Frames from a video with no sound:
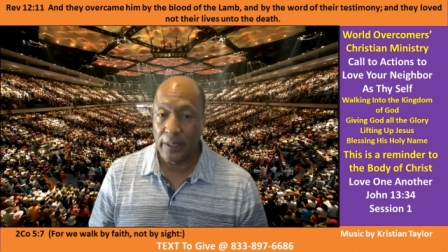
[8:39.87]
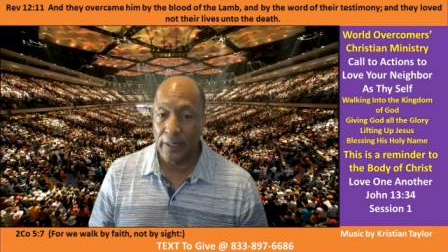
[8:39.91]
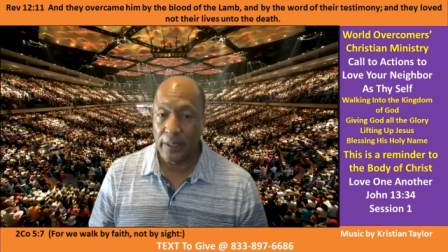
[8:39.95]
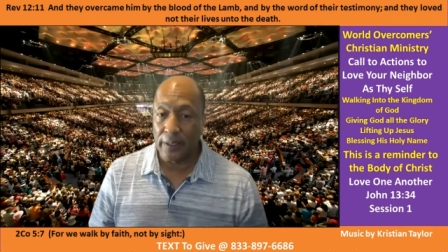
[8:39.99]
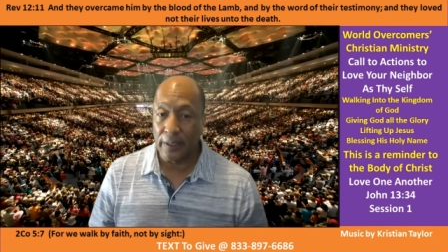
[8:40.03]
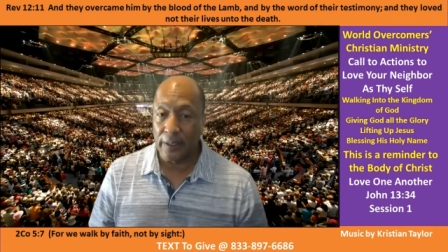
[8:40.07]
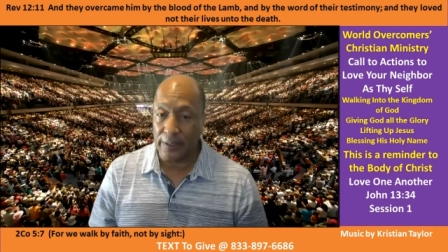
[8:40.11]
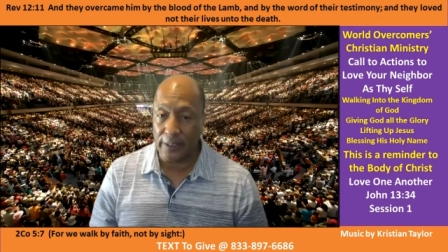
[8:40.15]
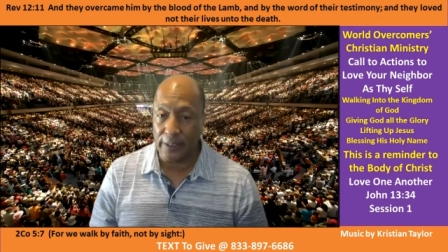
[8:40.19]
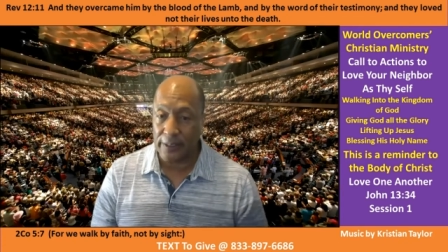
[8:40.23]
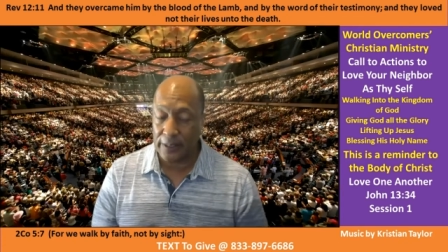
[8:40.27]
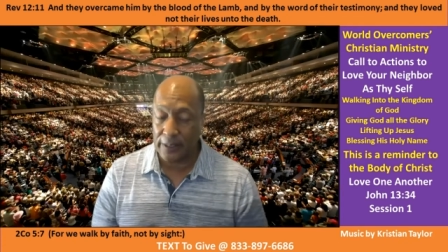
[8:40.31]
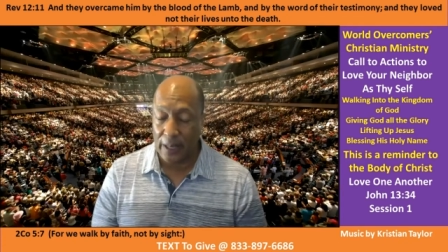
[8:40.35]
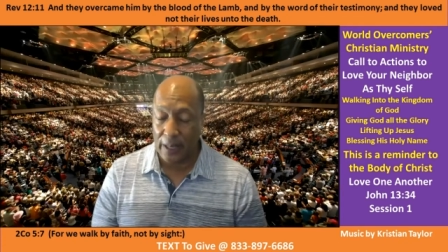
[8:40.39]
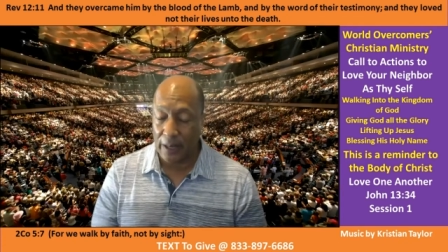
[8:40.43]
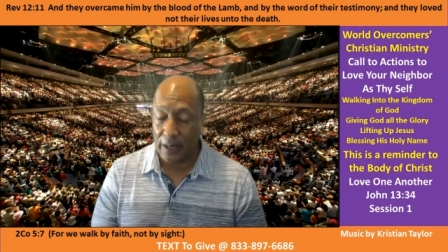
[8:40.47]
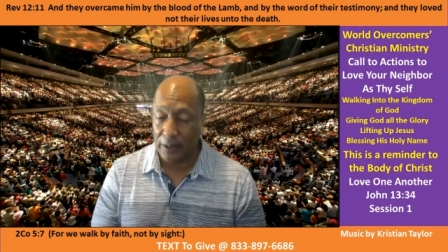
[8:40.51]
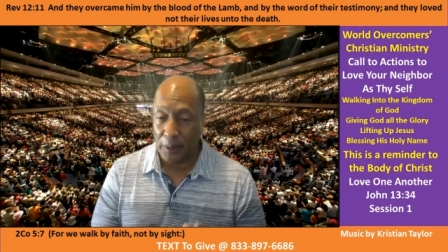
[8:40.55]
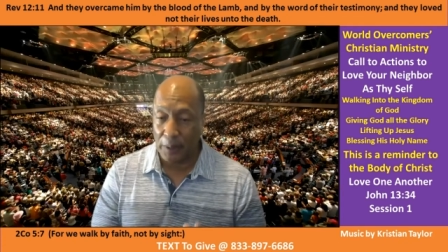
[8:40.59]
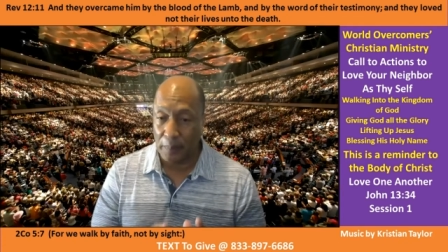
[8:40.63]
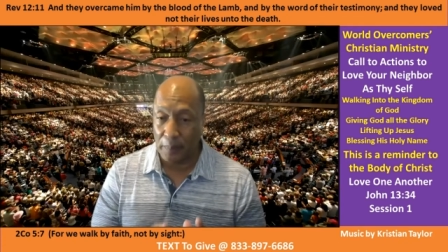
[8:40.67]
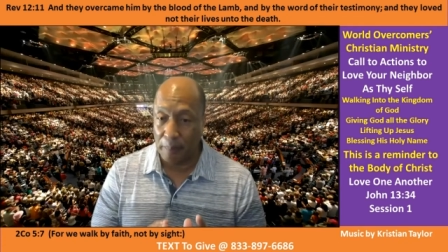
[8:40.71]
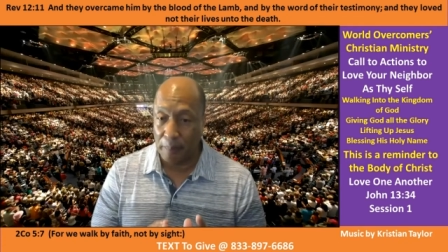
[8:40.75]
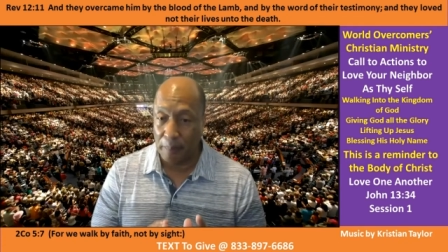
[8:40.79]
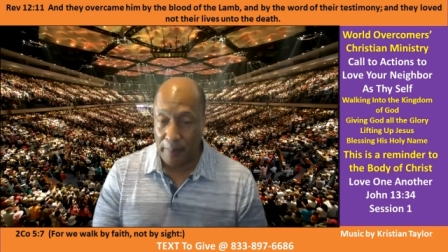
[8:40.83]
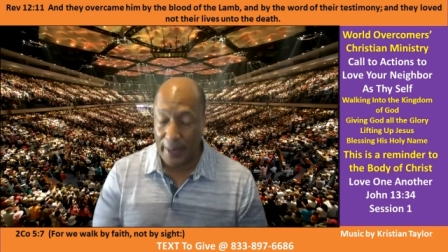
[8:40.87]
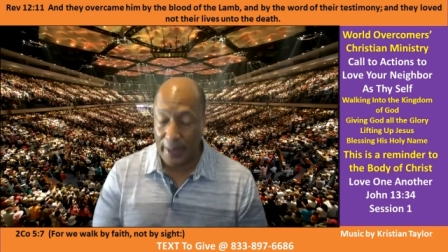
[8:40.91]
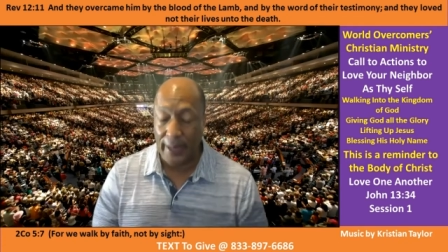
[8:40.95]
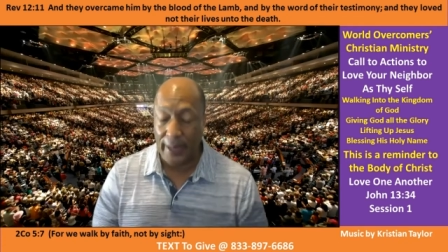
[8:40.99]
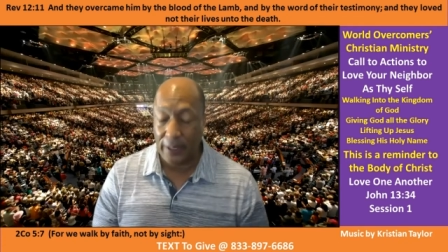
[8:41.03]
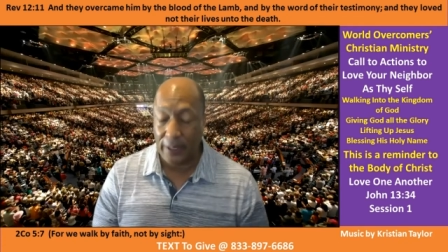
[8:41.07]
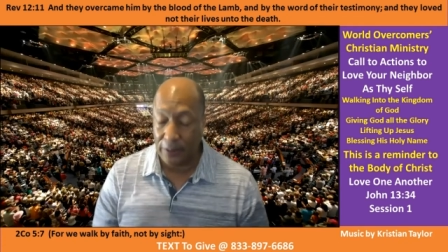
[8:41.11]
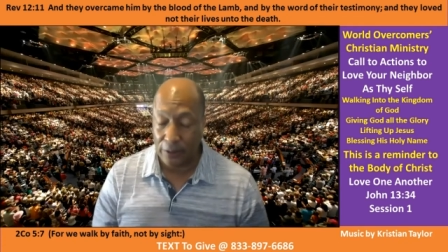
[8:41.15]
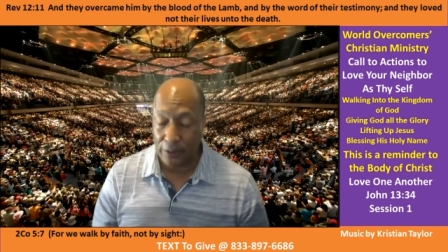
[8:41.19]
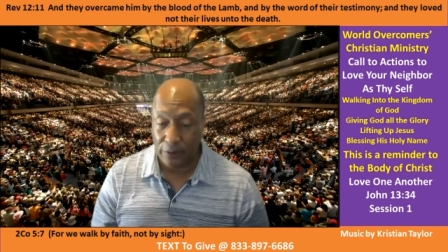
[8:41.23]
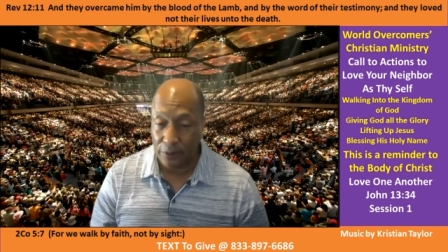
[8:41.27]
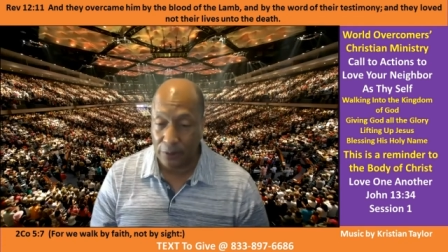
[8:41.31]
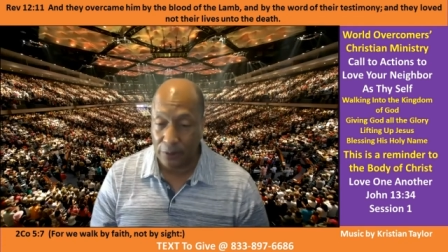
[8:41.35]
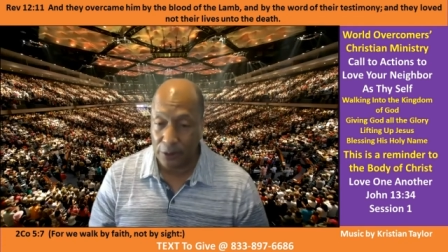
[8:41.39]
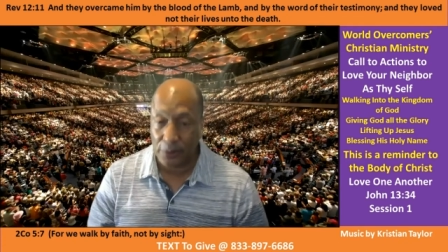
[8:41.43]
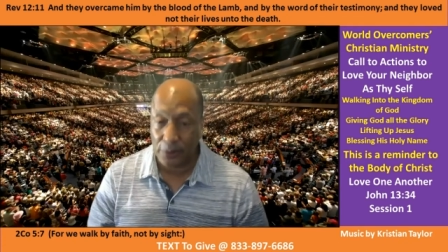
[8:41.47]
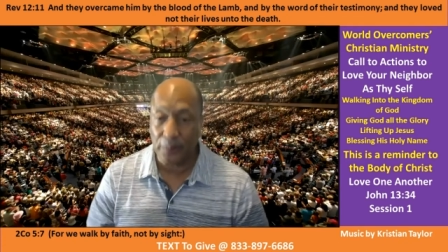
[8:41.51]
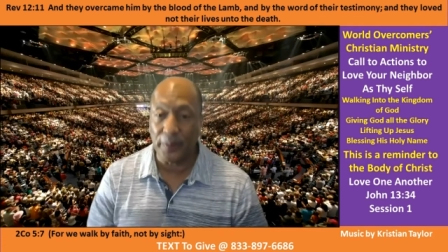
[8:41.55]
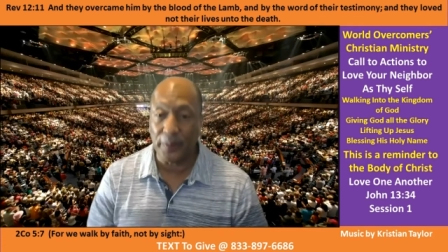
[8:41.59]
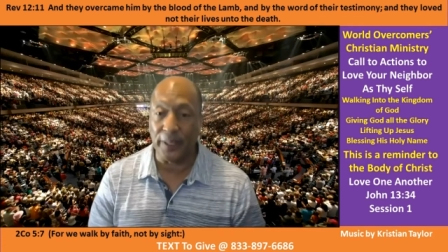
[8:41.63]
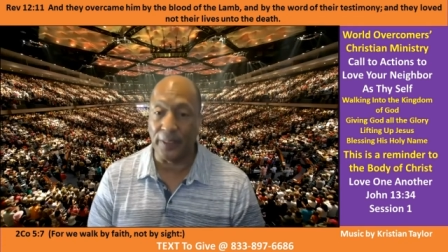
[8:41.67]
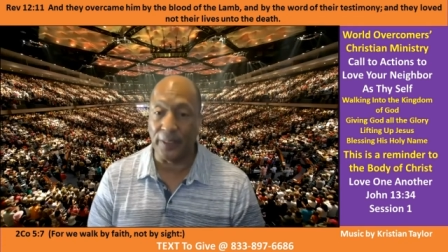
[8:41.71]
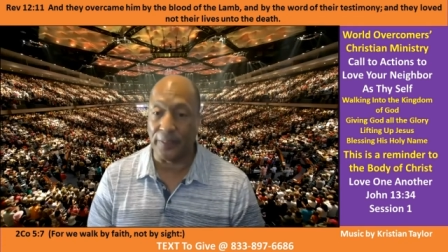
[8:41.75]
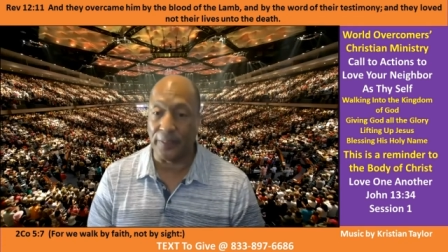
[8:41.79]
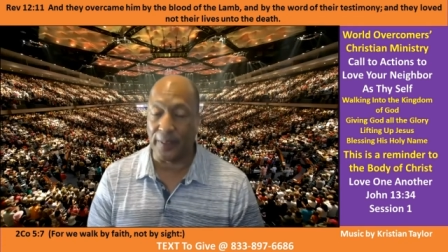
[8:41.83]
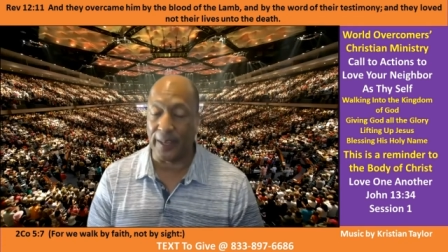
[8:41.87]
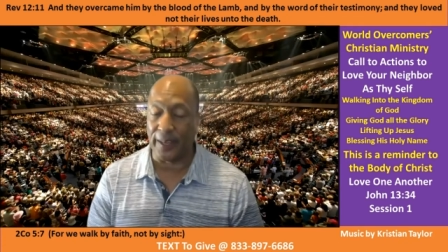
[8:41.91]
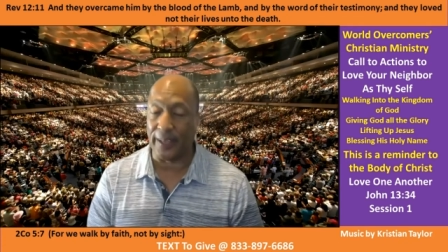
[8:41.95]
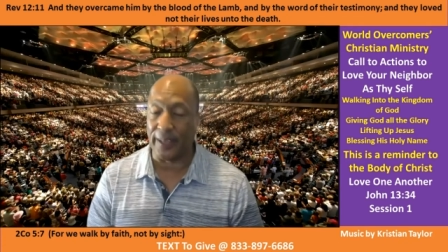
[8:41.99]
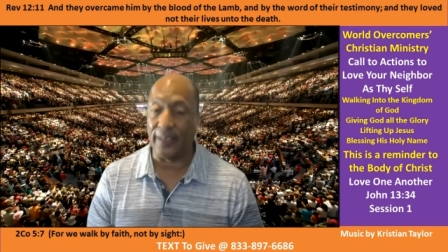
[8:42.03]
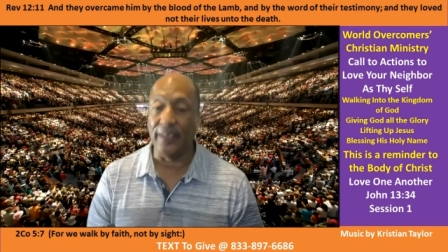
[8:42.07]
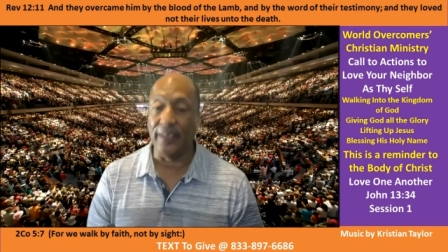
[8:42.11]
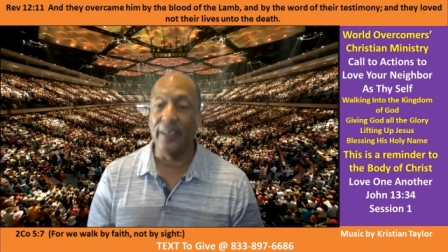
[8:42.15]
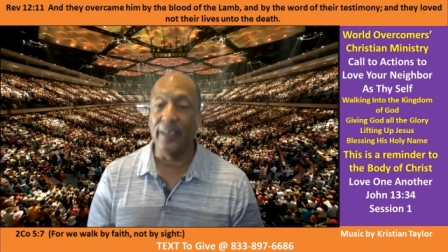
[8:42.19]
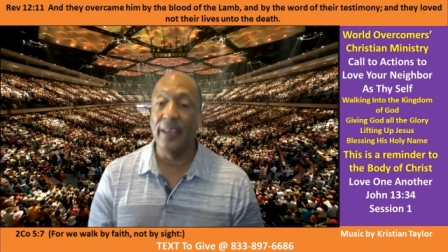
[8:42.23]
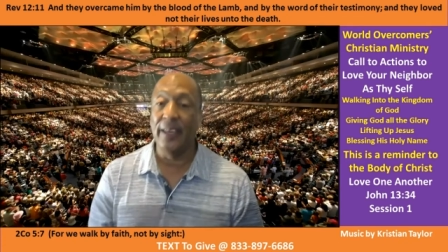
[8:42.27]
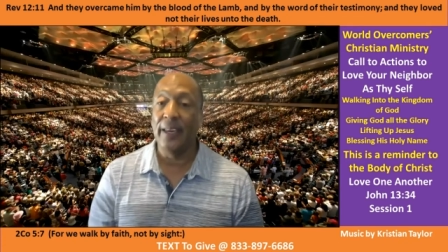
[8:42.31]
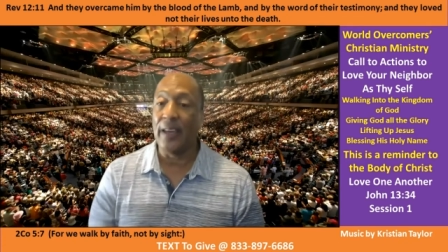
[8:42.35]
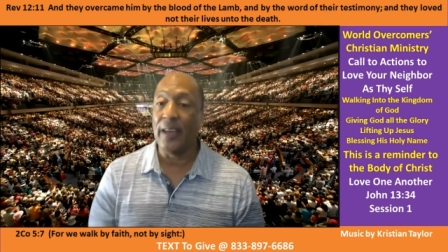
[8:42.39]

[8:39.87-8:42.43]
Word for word: Because he's not going to make you do anything.